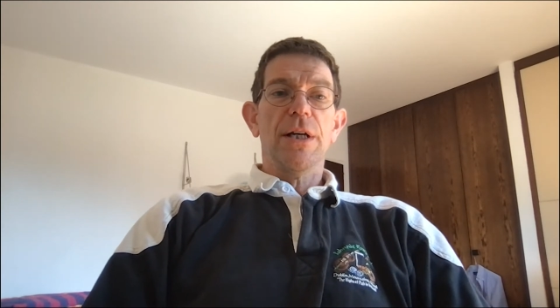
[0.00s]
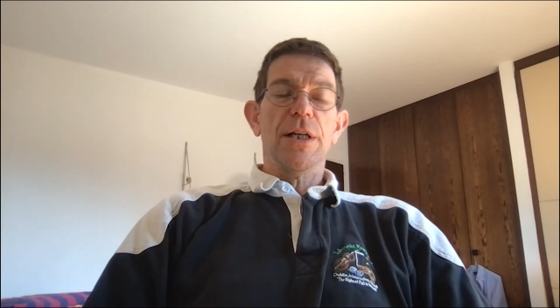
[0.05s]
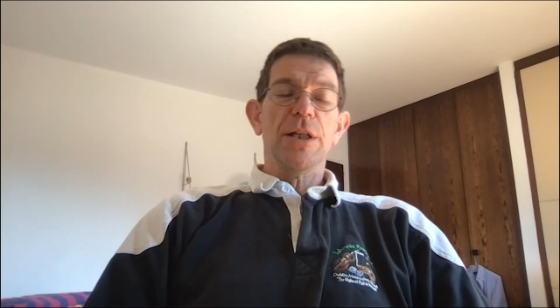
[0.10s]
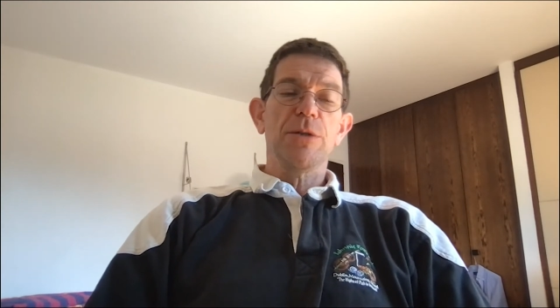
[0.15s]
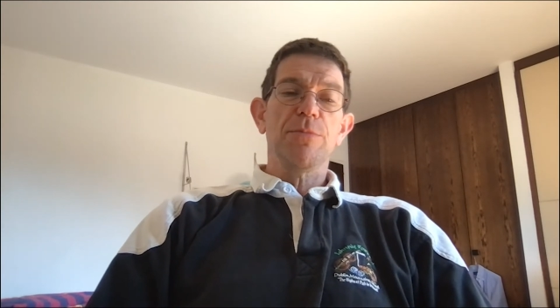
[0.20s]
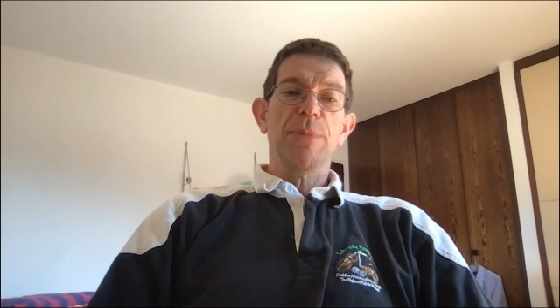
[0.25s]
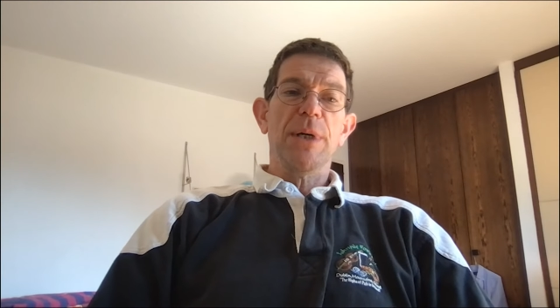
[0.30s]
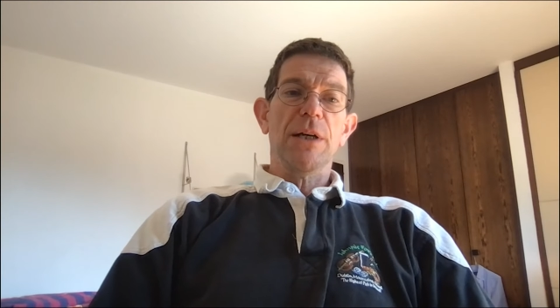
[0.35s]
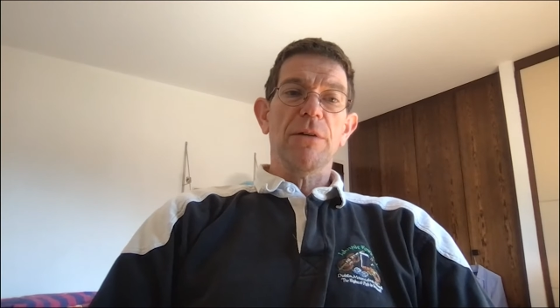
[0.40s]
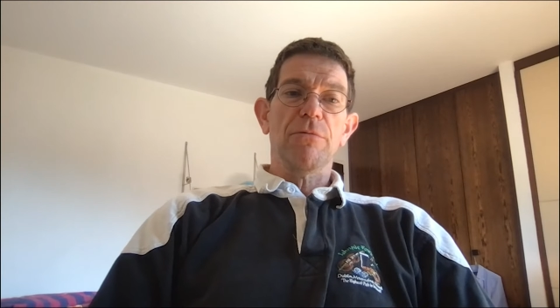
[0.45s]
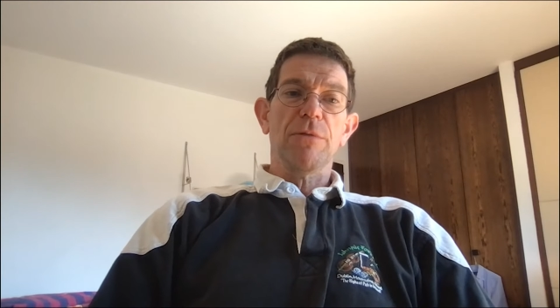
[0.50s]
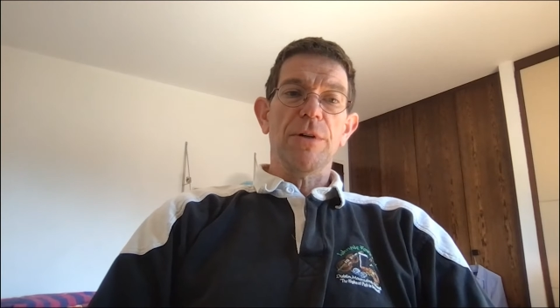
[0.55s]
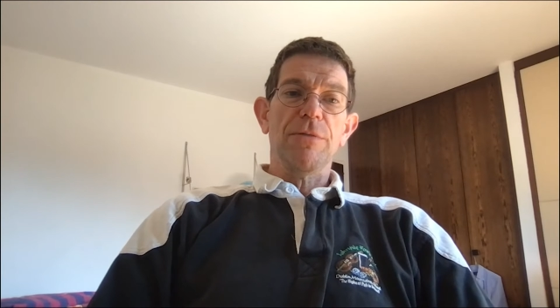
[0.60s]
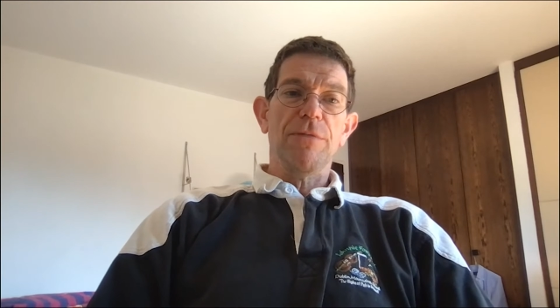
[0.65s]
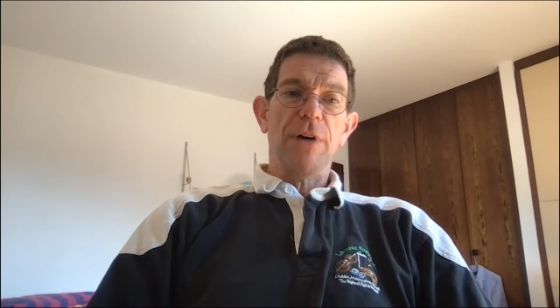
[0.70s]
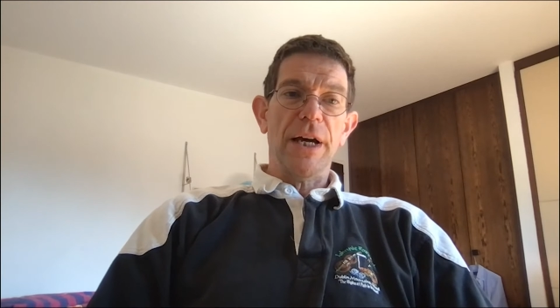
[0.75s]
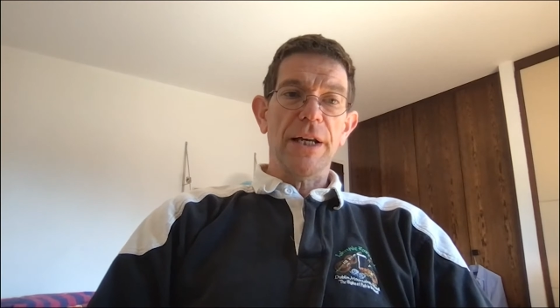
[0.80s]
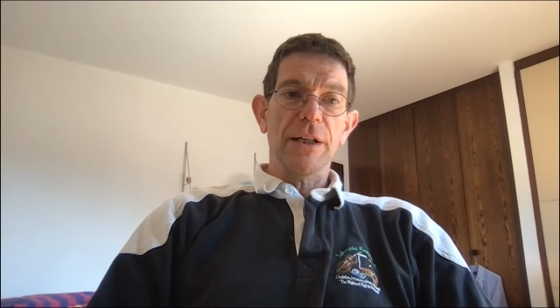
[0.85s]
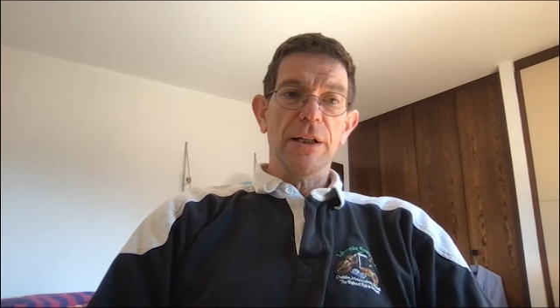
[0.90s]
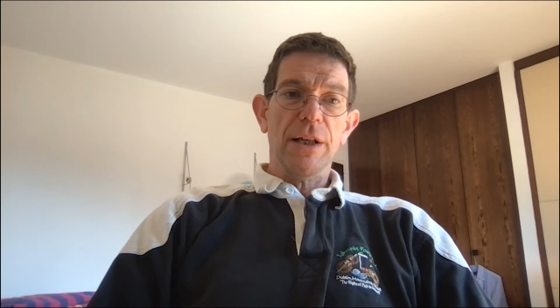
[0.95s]
is being
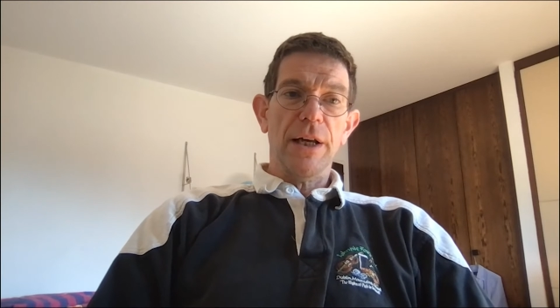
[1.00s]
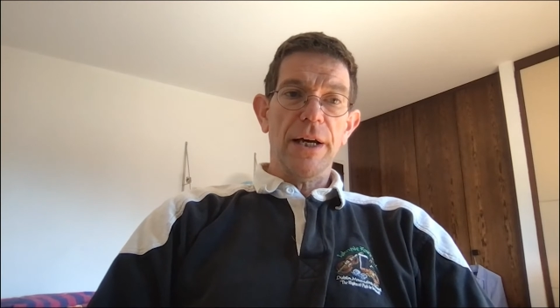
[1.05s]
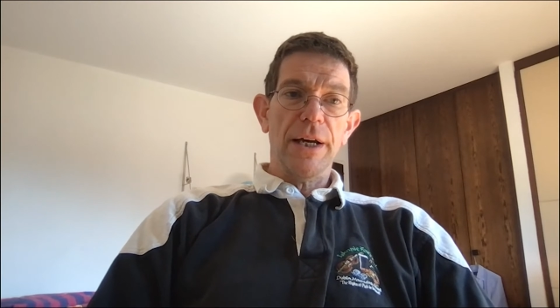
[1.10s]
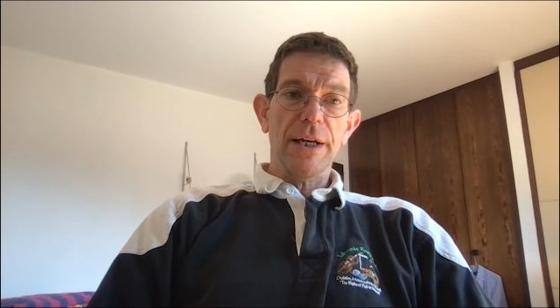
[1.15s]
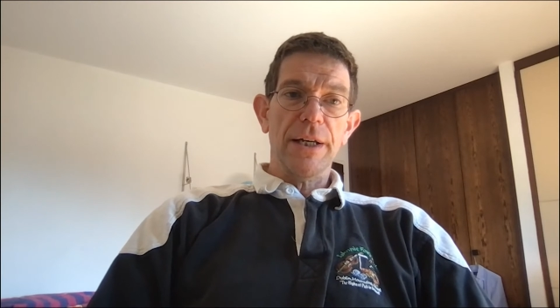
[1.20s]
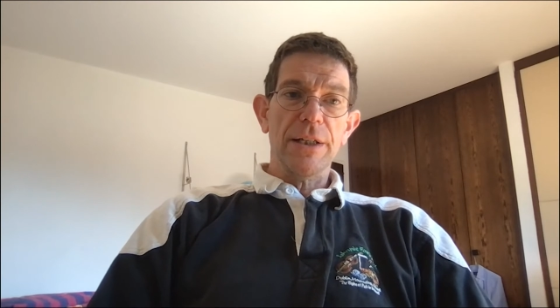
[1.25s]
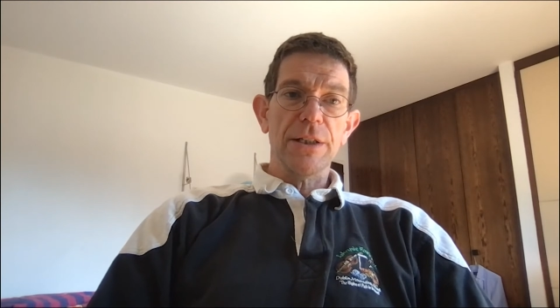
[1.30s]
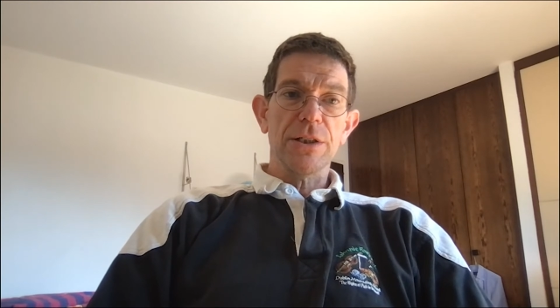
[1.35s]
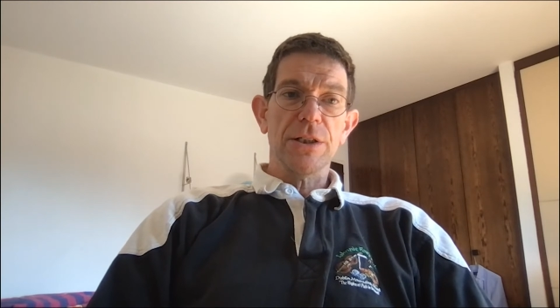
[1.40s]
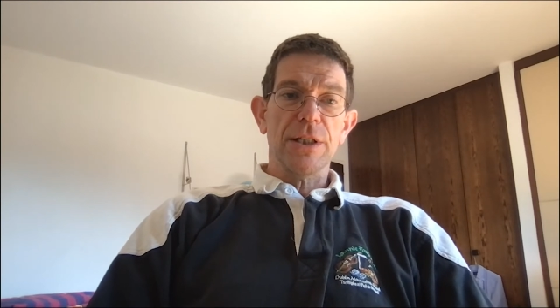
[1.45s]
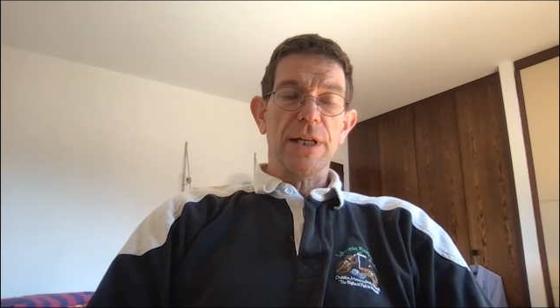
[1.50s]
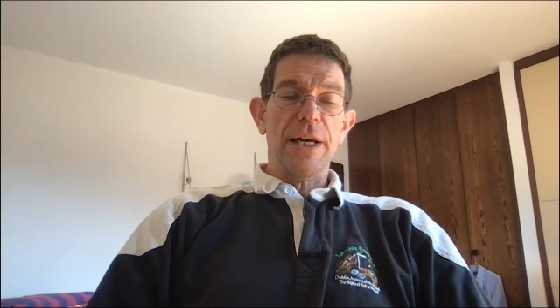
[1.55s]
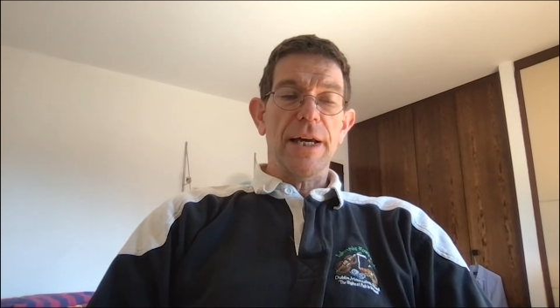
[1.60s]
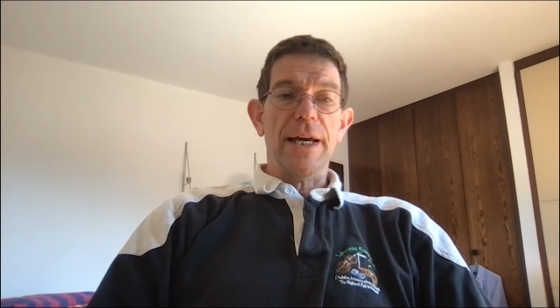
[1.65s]
revitalized